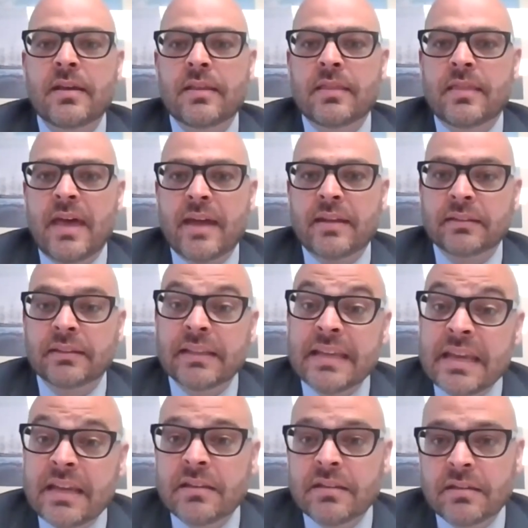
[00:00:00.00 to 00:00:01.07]
that
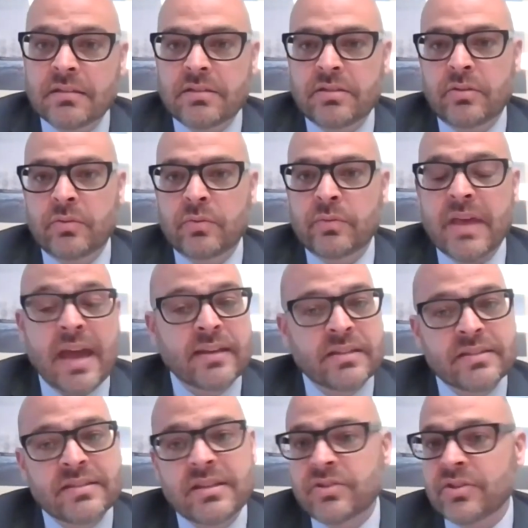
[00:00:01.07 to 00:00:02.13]
lead to that
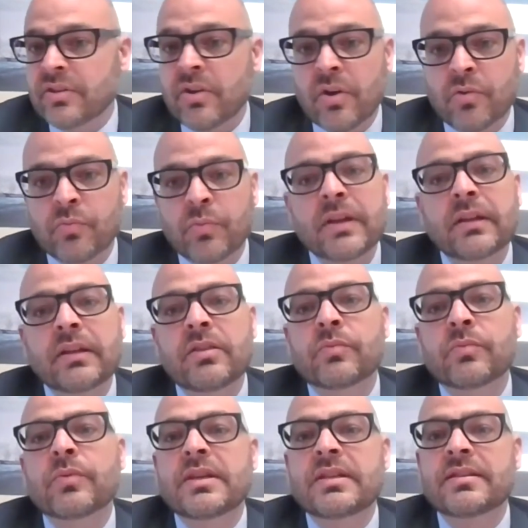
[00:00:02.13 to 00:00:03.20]
decision are really the
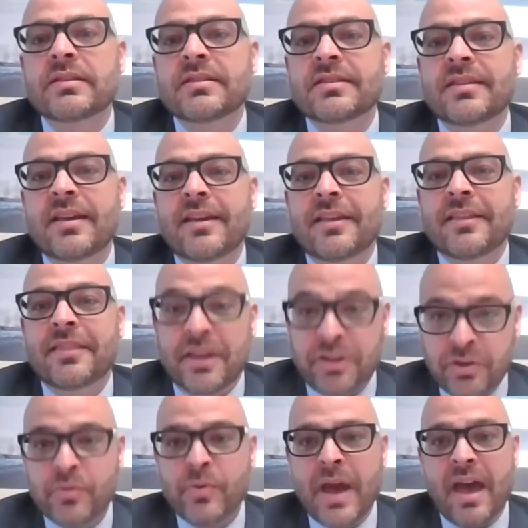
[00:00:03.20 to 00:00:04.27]
reasons that
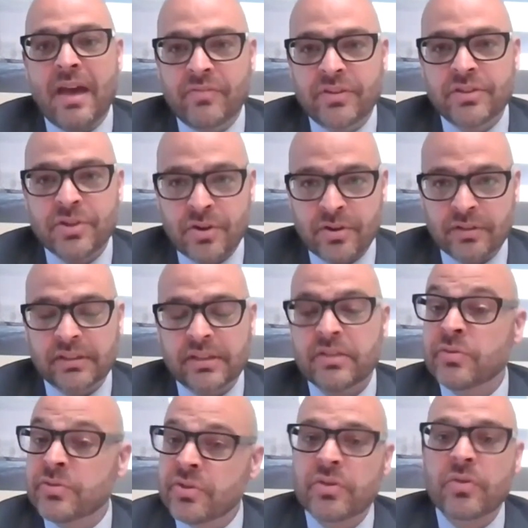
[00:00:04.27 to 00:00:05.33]
you have internally.
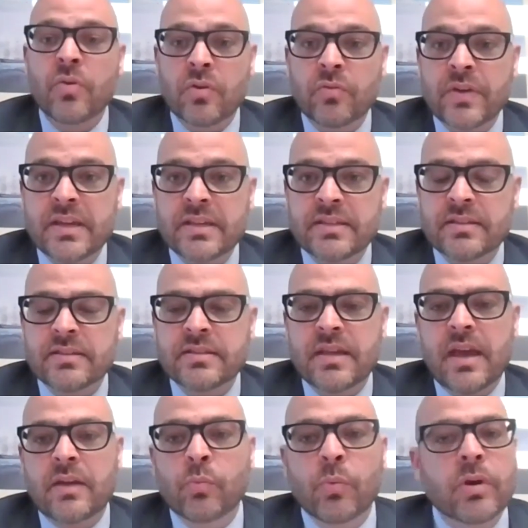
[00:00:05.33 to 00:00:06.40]
Those are your reasons.
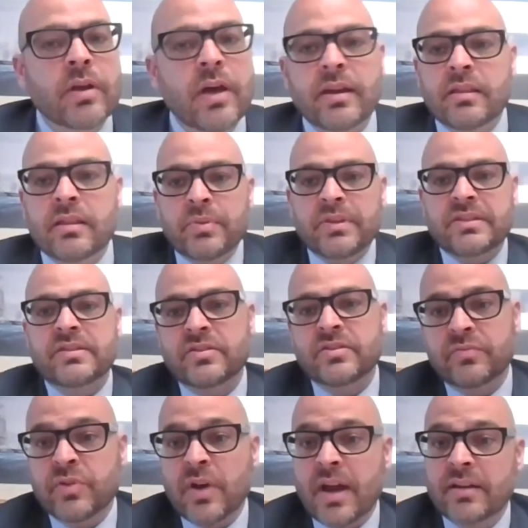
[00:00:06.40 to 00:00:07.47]
And we're not in the business
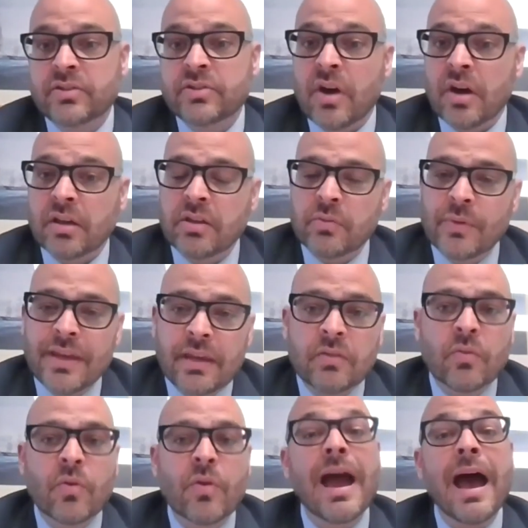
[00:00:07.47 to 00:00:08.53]
of trying to talk you in
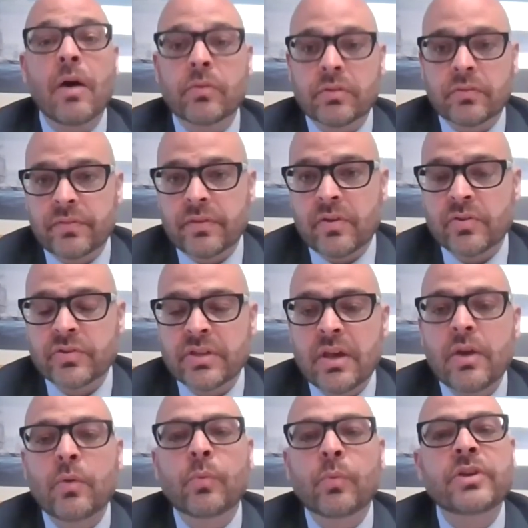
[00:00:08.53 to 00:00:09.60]
or out of those.
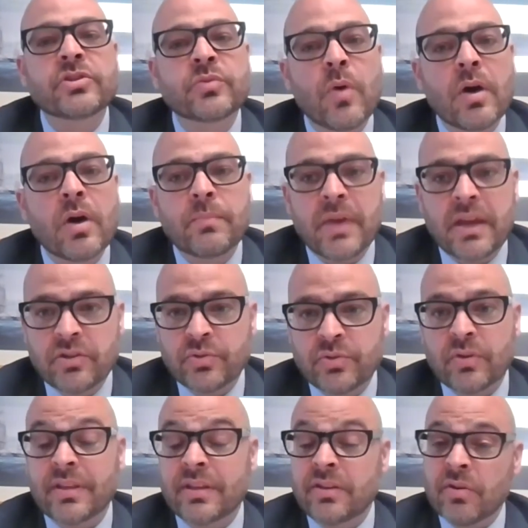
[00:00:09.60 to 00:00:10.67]
We just want to make
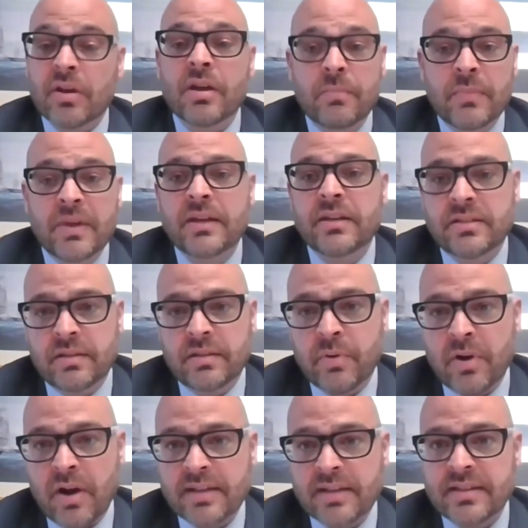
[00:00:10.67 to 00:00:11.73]
sure that you're committed to the
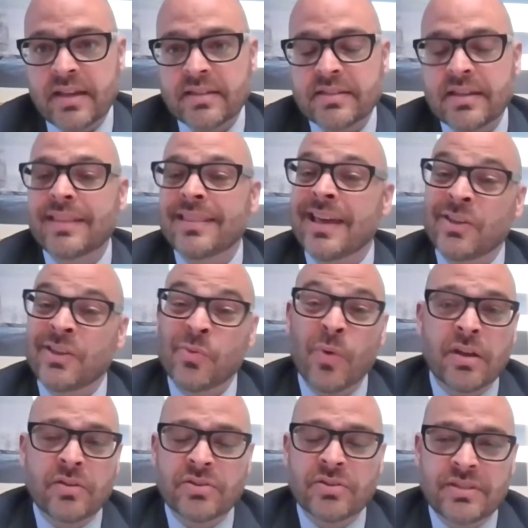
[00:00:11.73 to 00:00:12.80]
process and that you
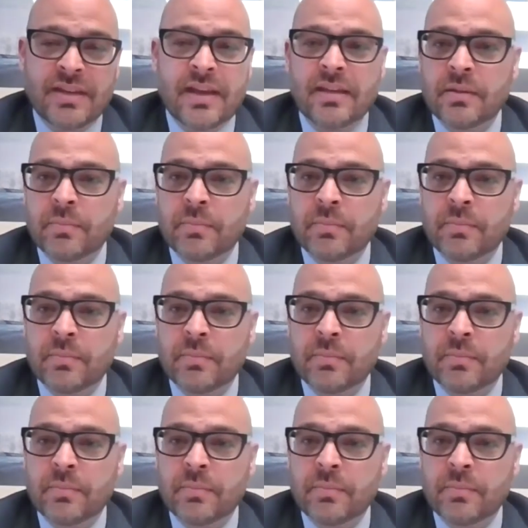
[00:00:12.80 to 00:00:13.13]
understand